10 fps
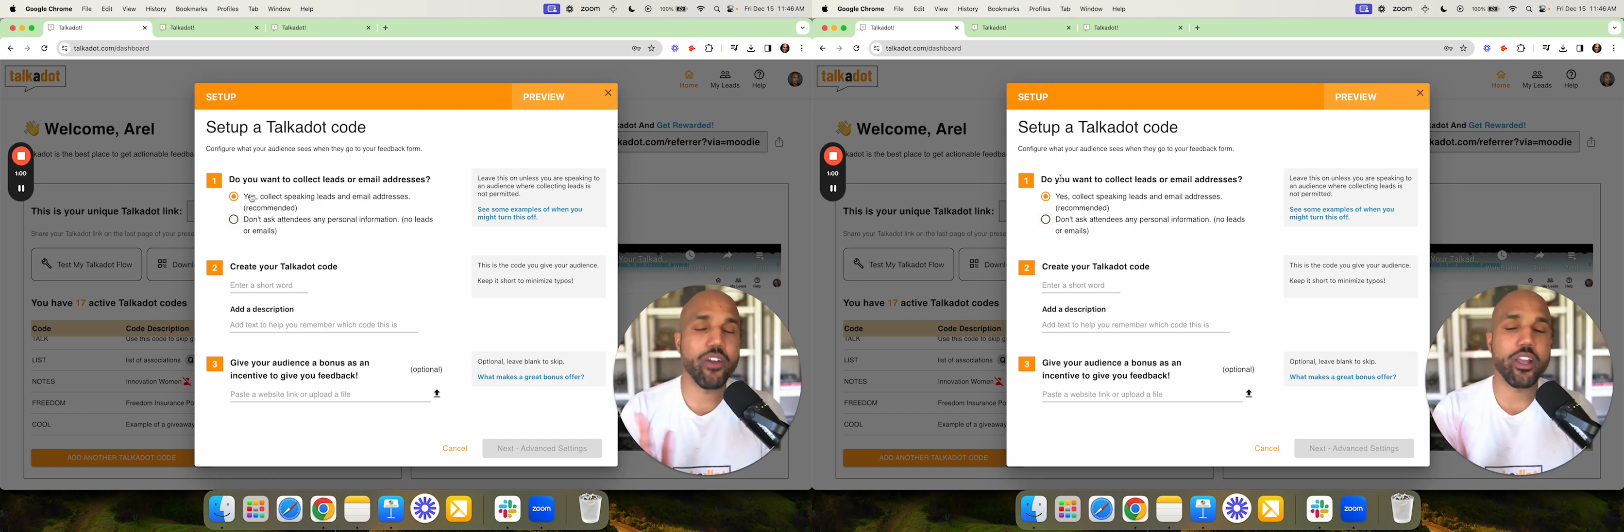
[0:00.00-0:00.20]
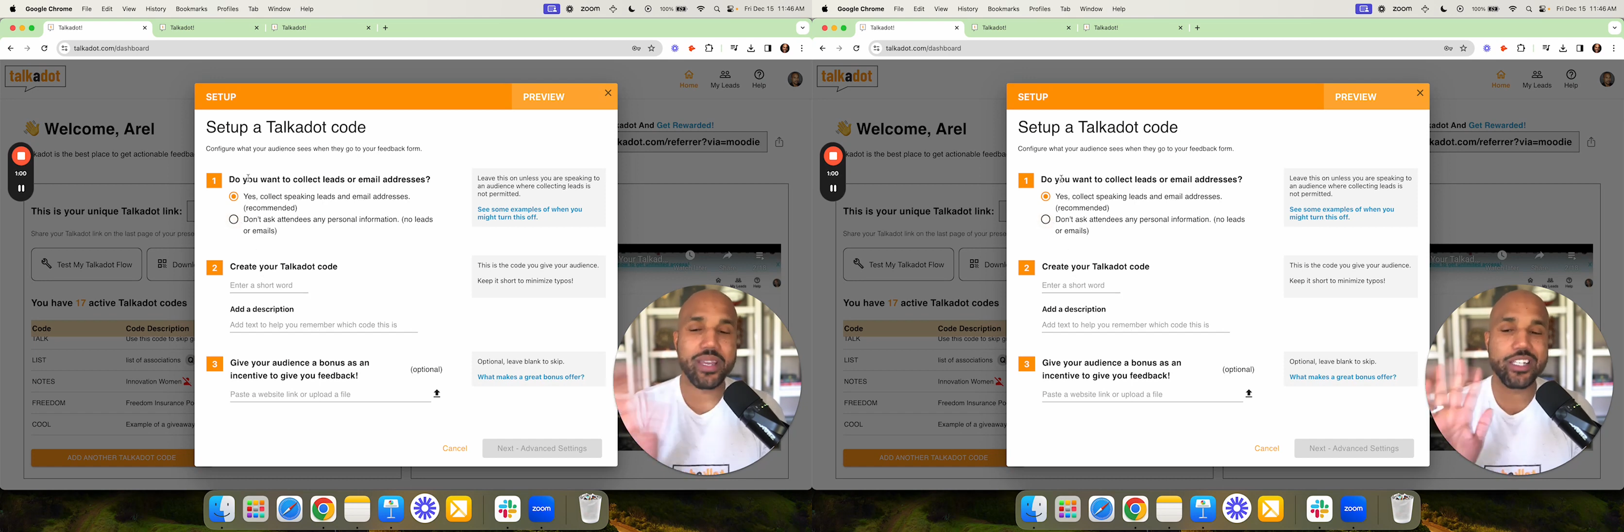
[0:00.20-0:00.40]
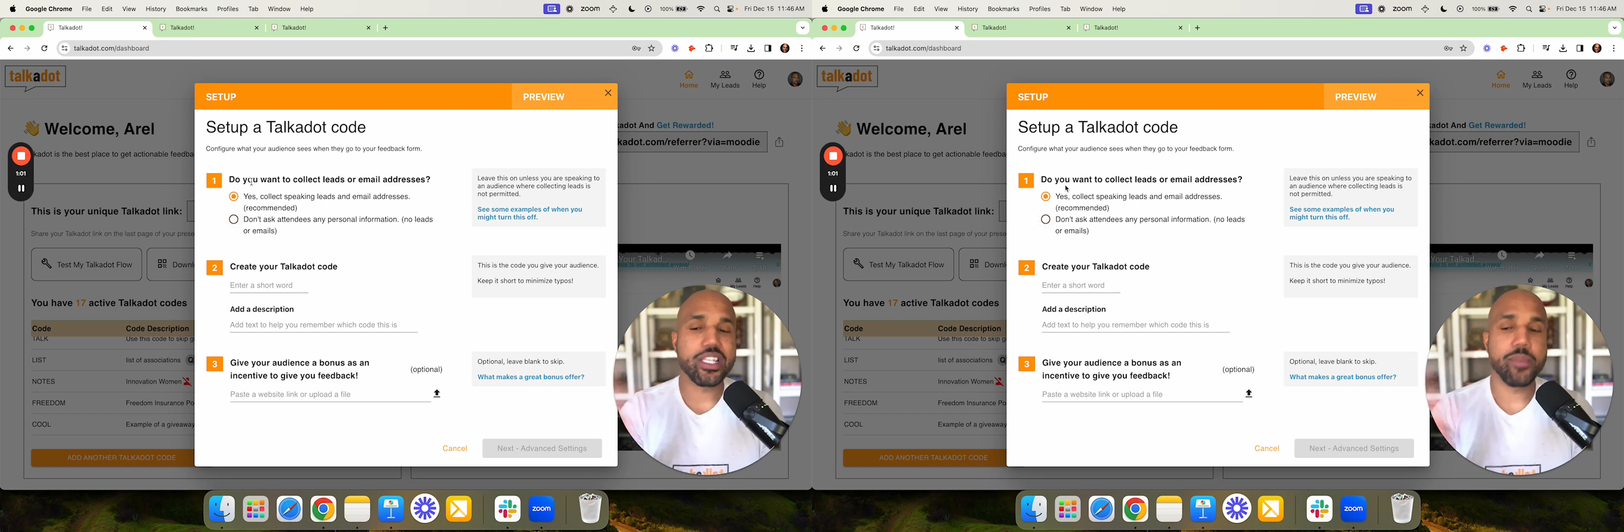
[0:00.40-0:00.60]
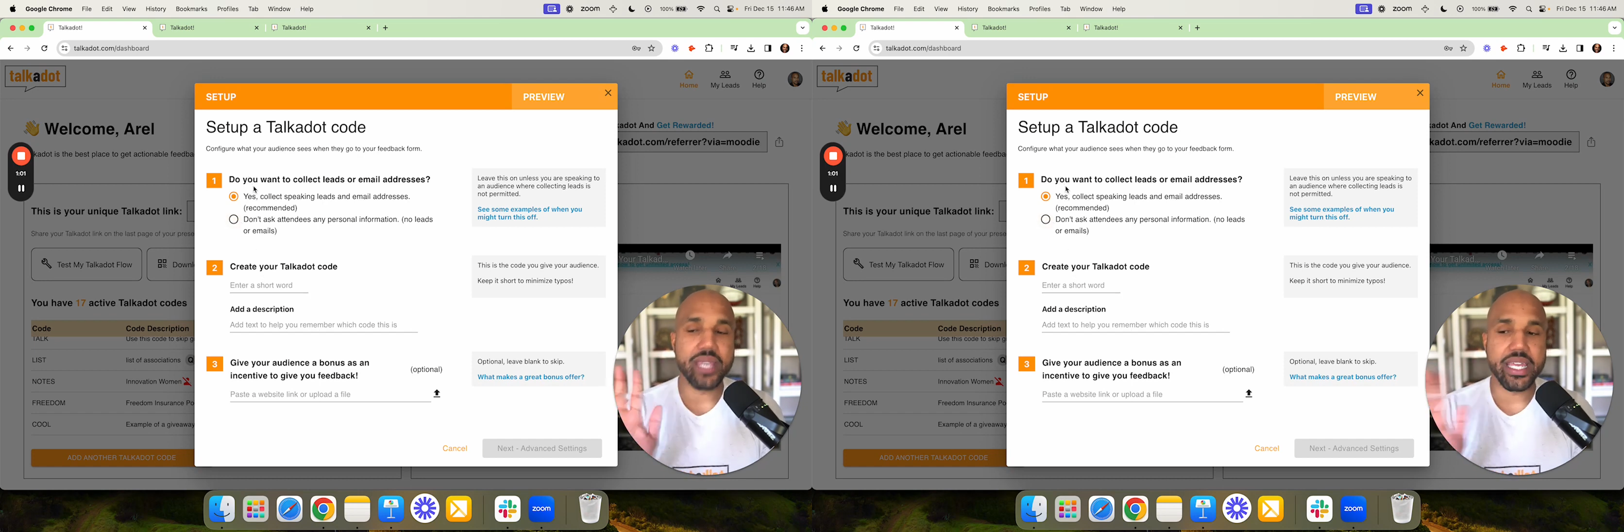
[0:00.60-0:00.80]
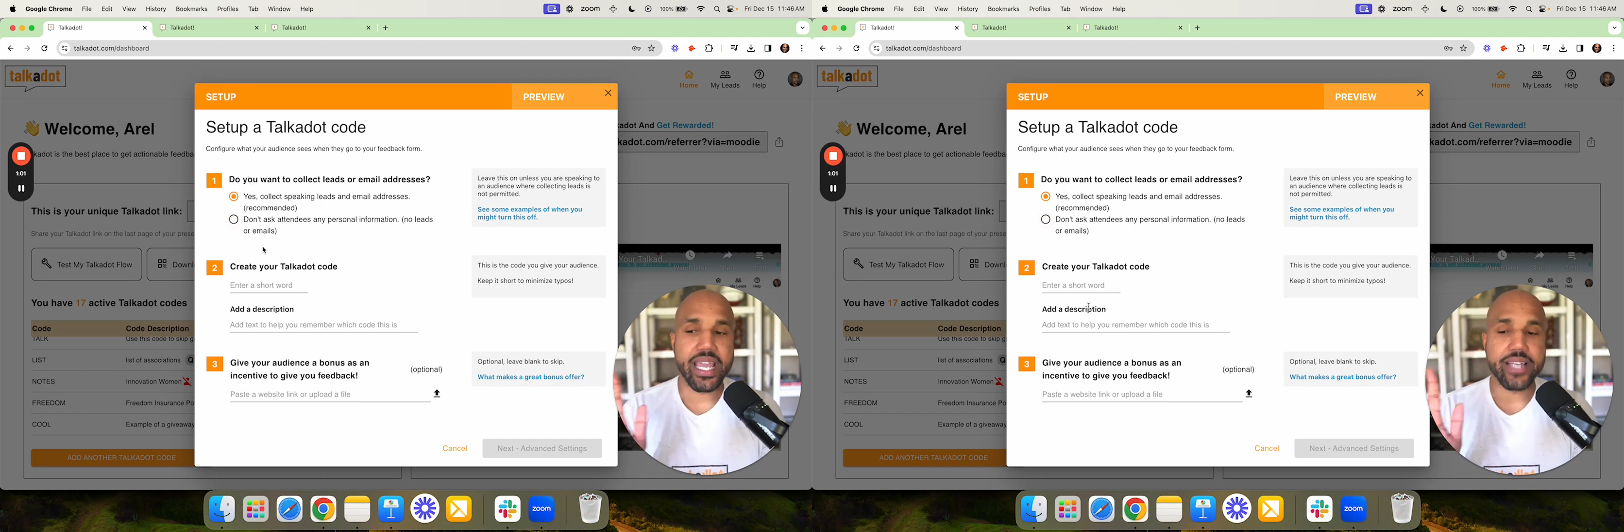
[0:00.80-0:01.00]
just keeping it
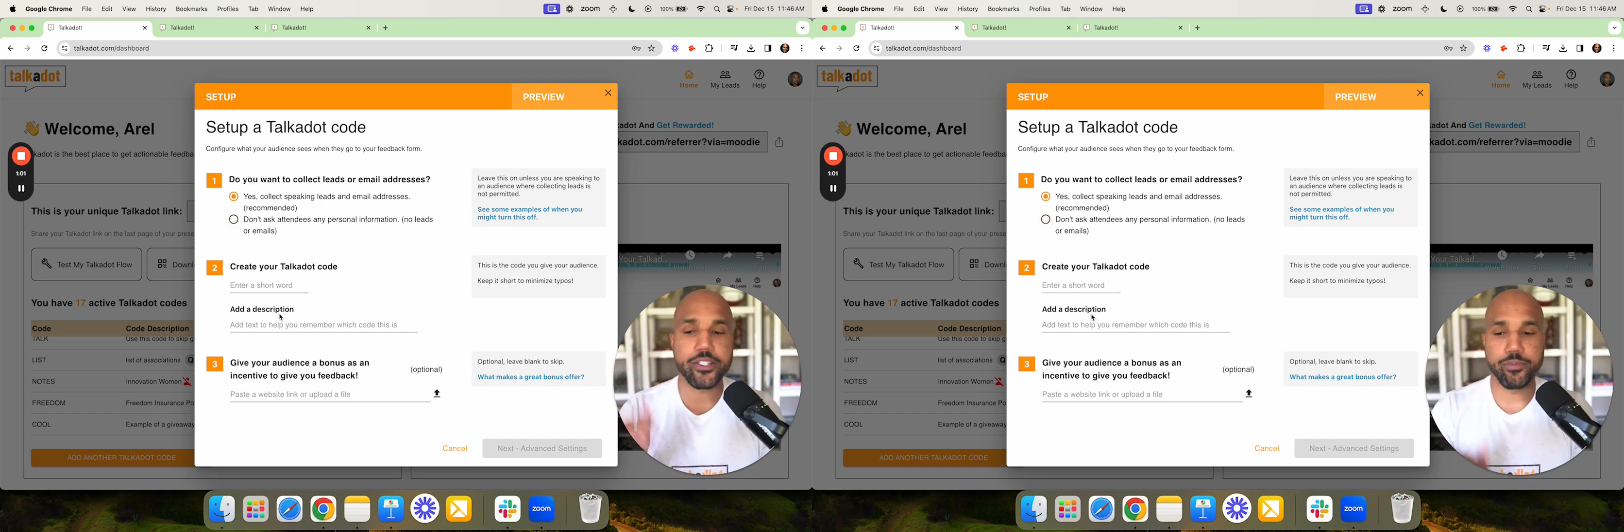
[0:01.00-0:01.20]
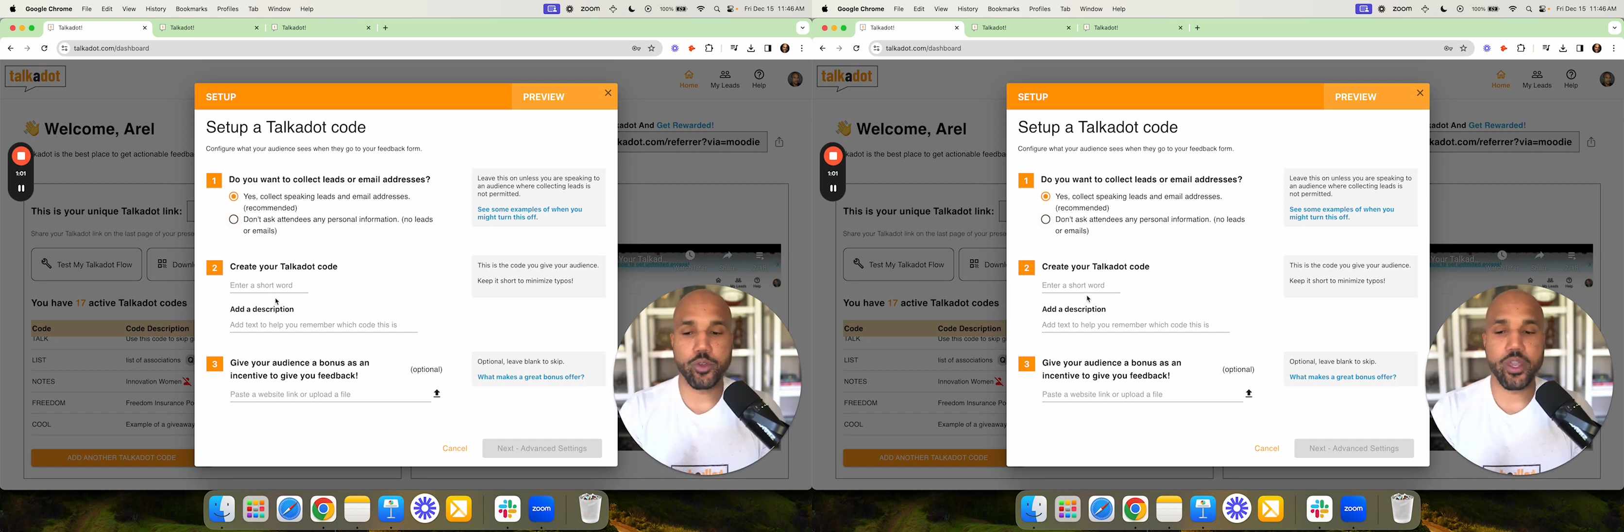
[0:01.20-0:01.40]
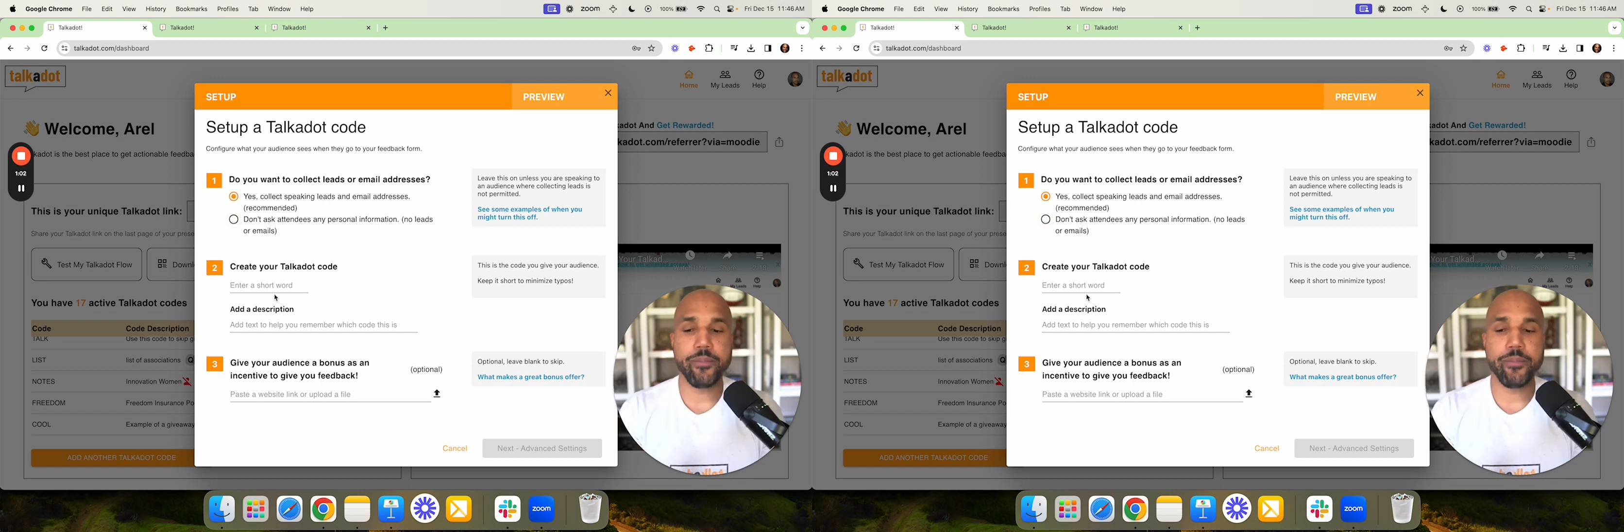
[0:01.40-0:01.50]
yes, okay?